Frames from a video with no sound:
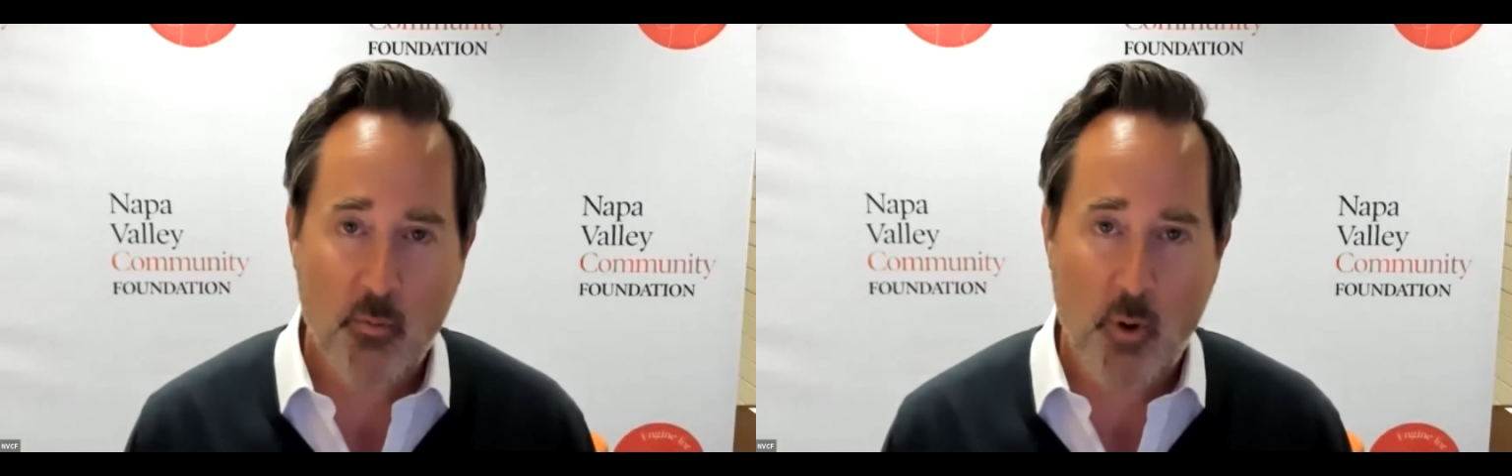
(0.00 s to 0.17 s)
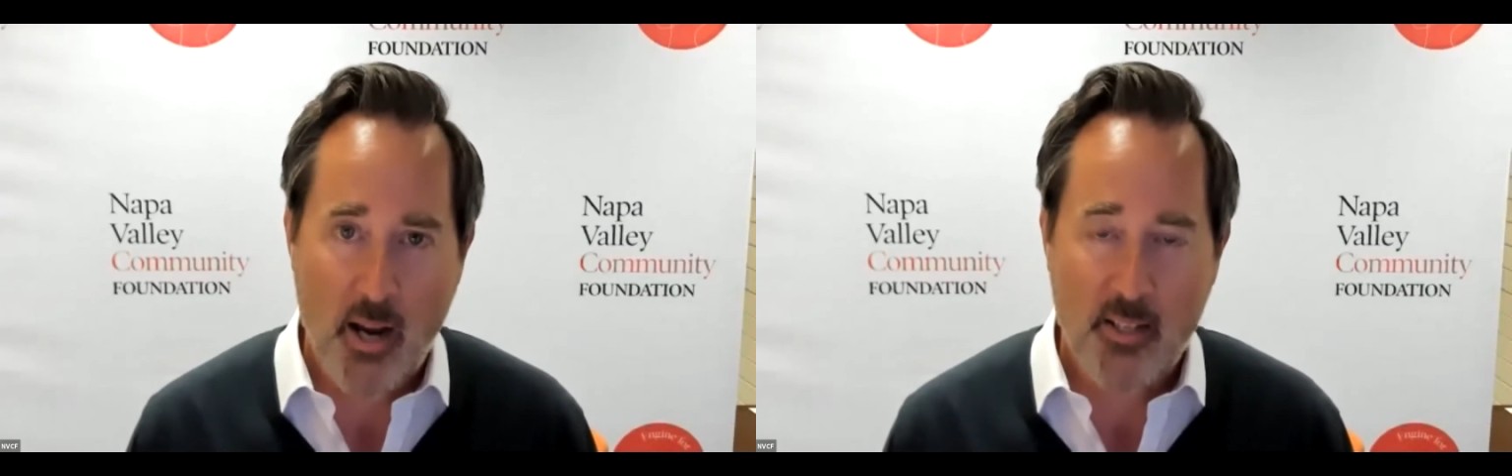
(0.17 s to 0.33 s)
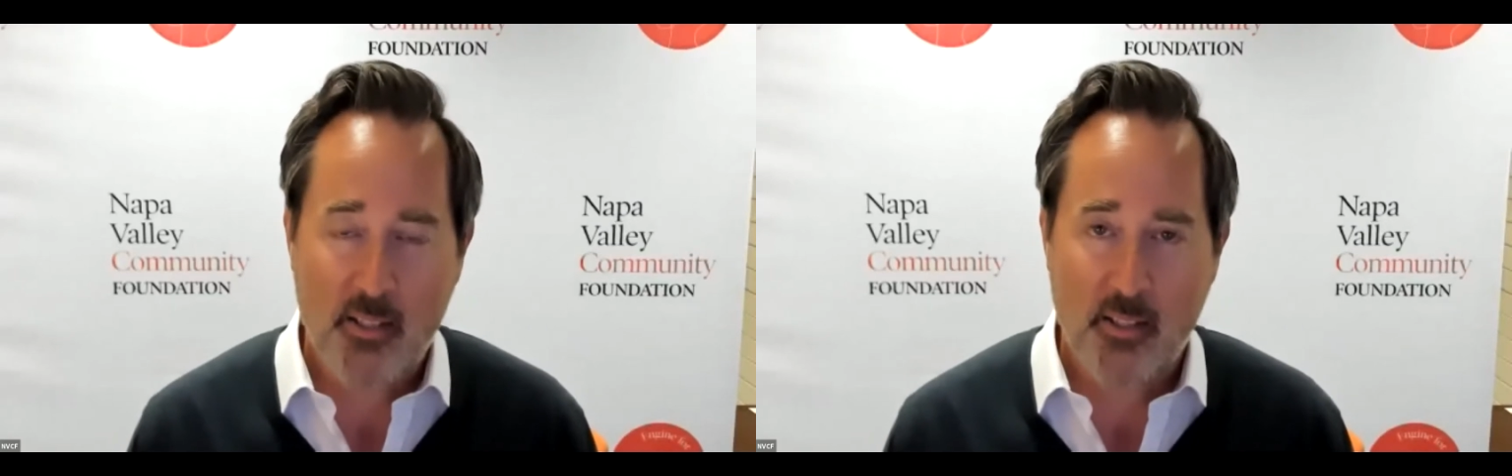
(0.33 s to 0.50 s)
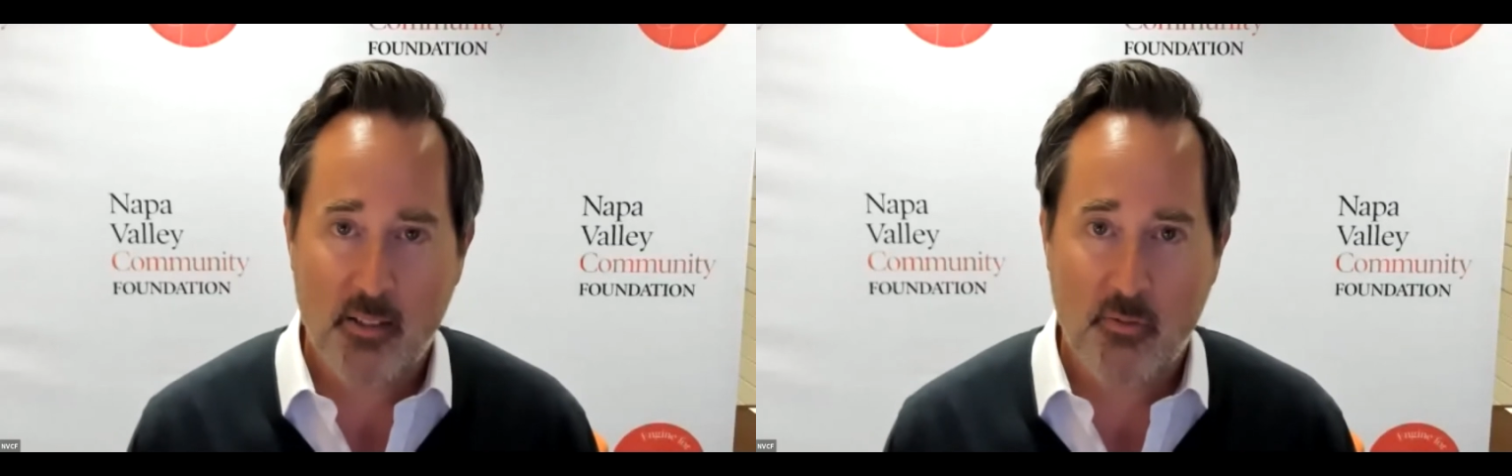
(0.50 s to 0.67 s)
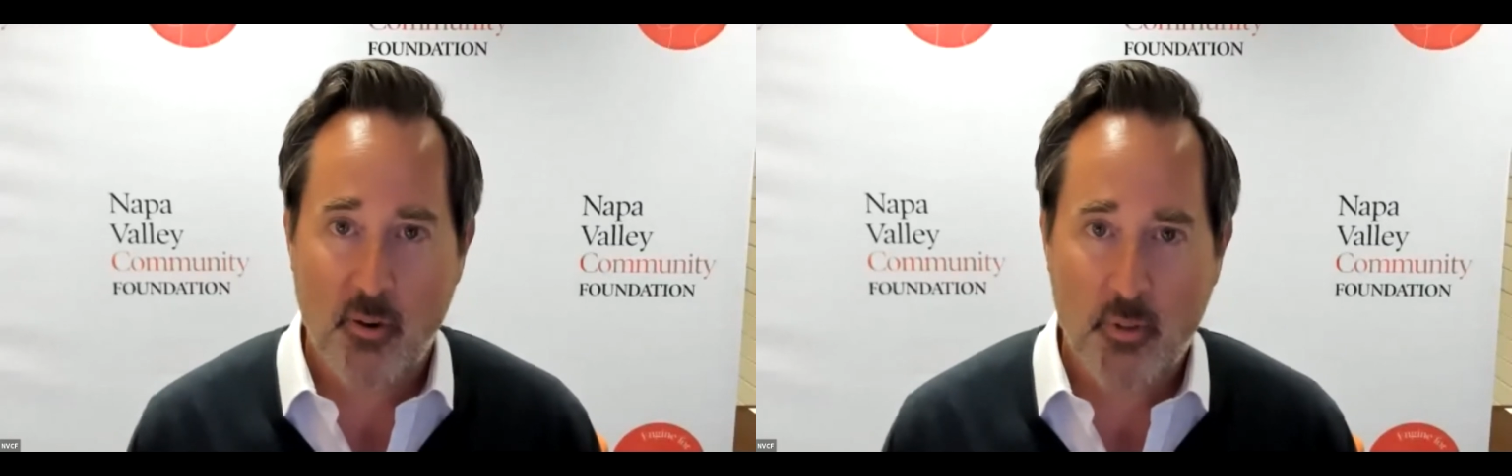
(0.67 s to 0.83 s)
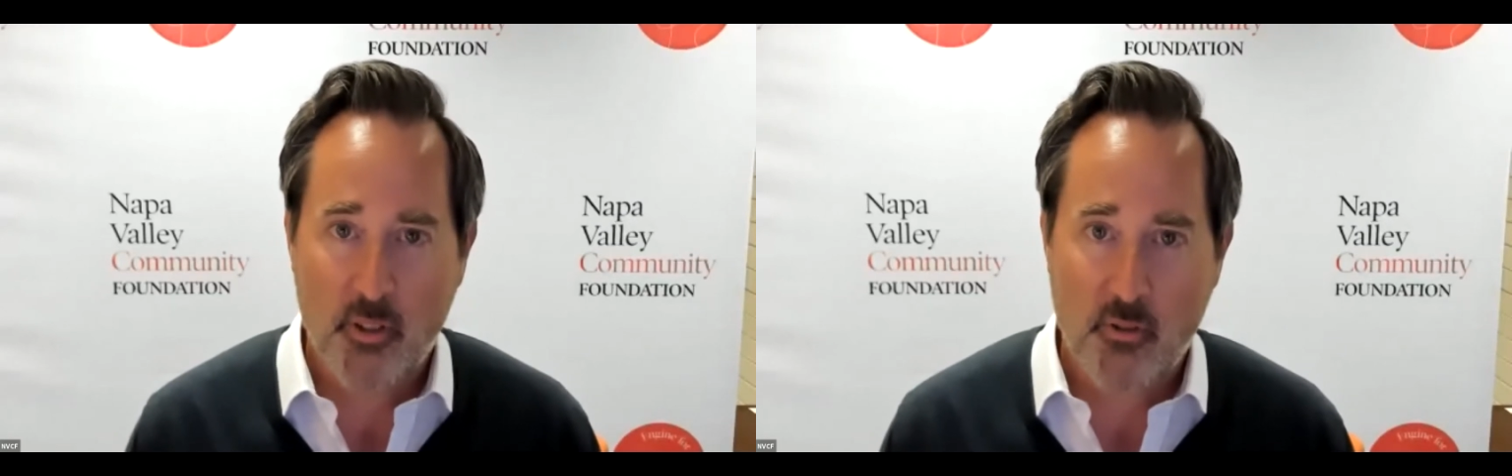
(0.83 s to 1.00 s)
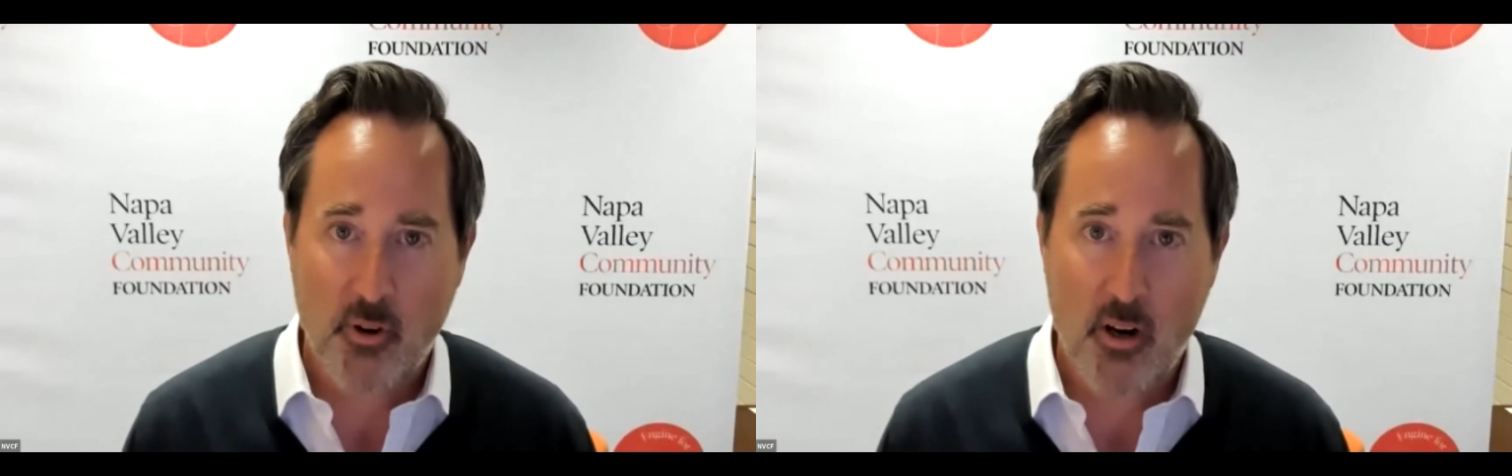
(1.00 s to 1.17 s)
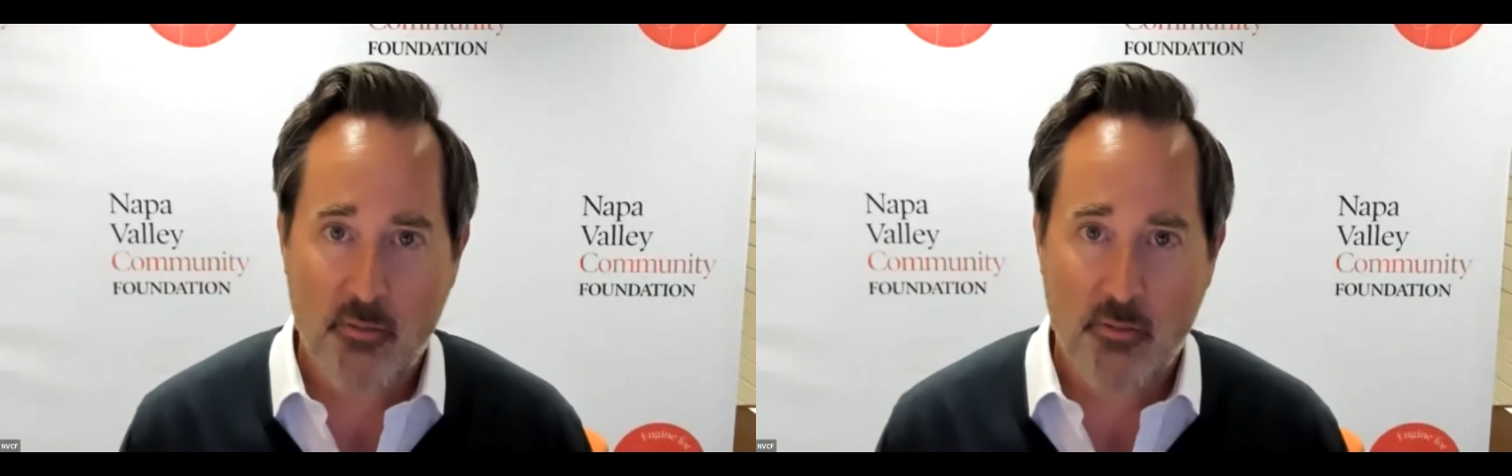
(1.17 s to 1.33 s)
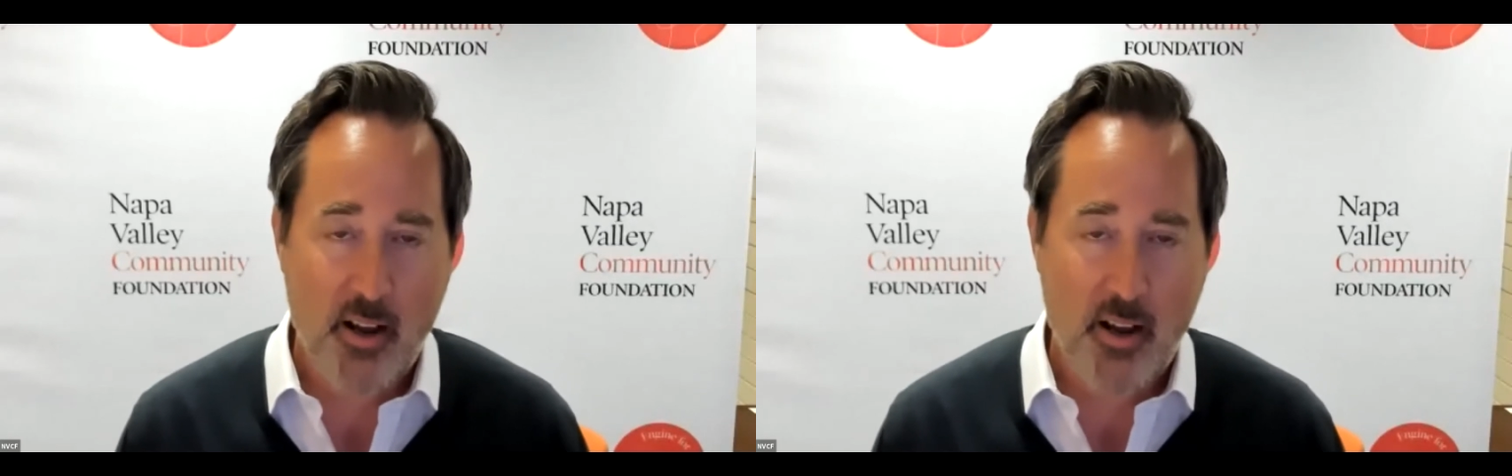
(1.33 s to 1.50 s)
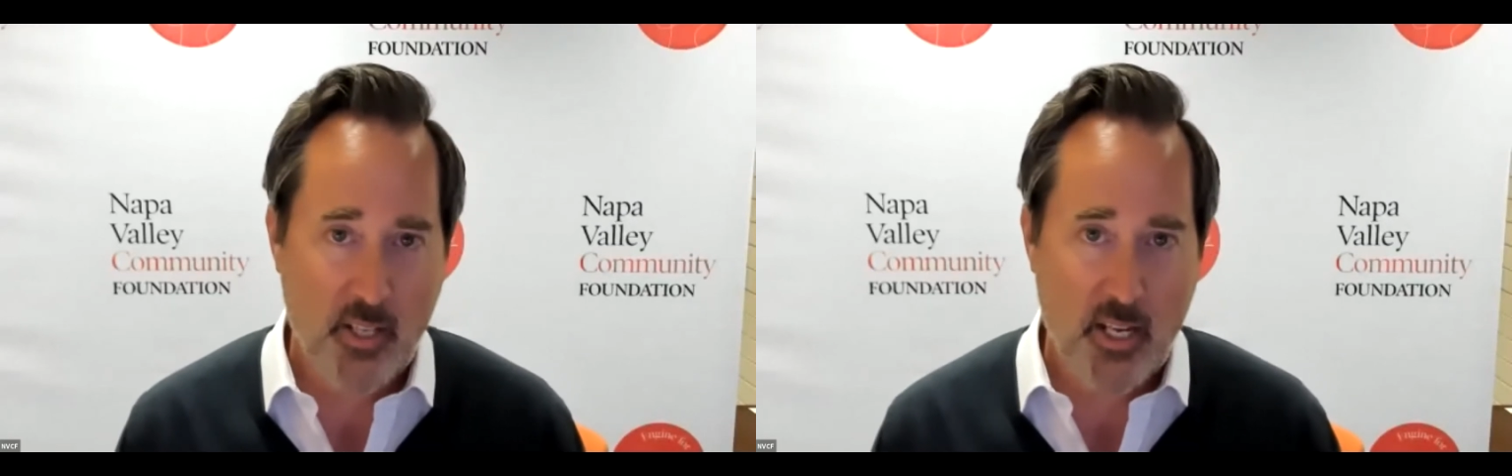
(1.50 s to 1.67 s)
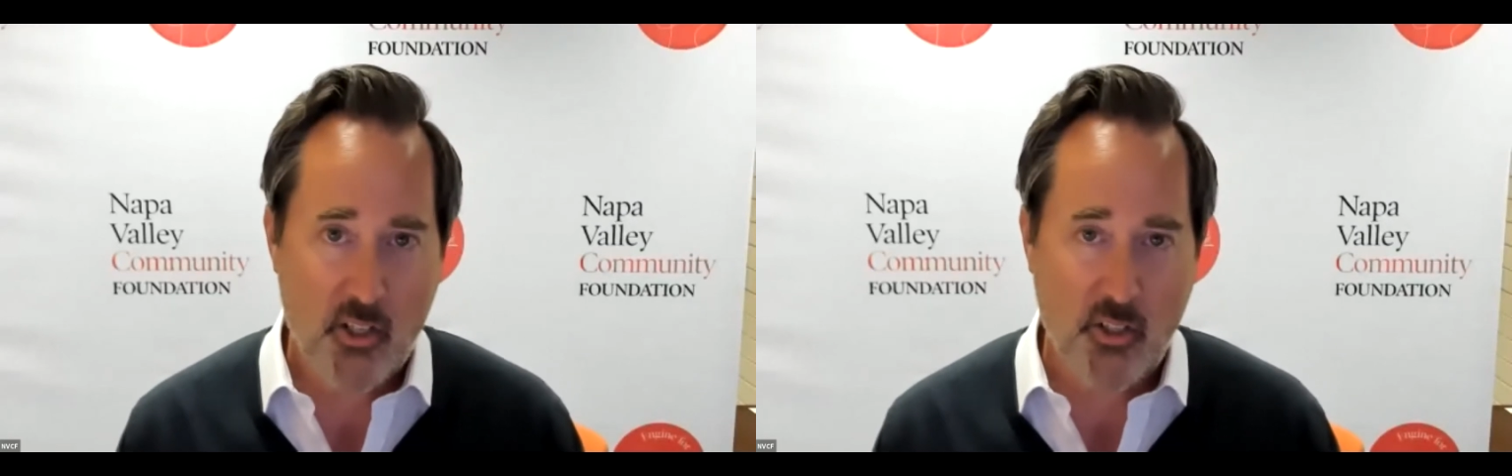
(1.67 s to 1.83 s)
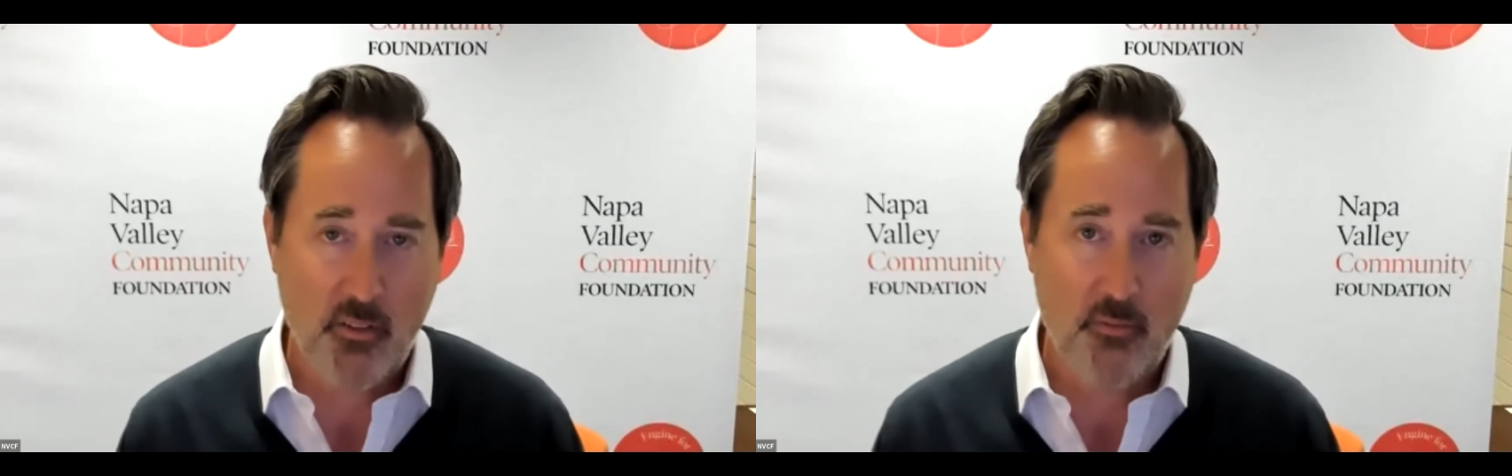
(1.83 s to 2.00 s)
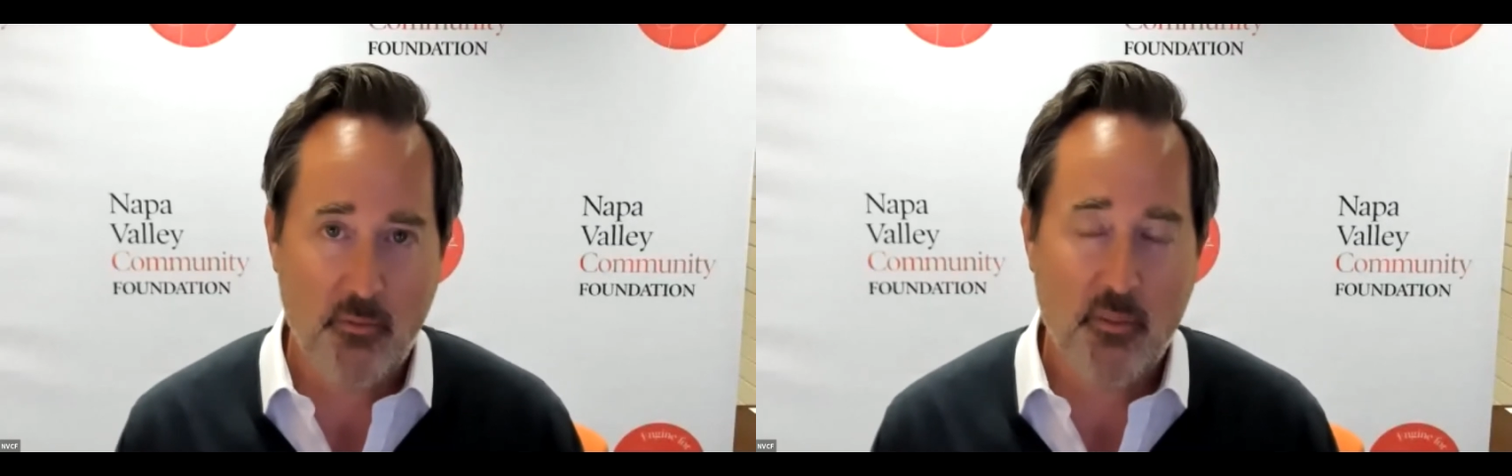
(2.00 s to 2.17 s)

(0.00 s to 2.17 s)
rises from a strong foundation.